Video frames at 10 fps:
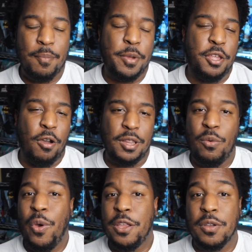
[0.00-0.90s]
but the only
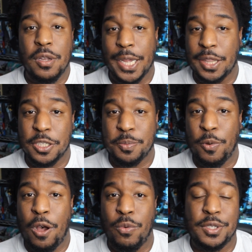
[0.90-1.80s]
way you collected
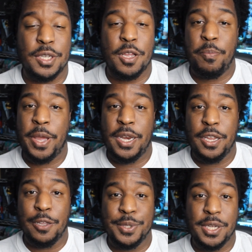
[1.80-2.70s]
spawn was the
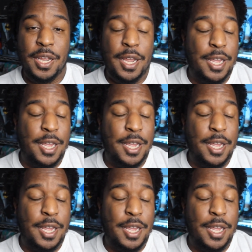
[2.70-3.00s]
compendiums?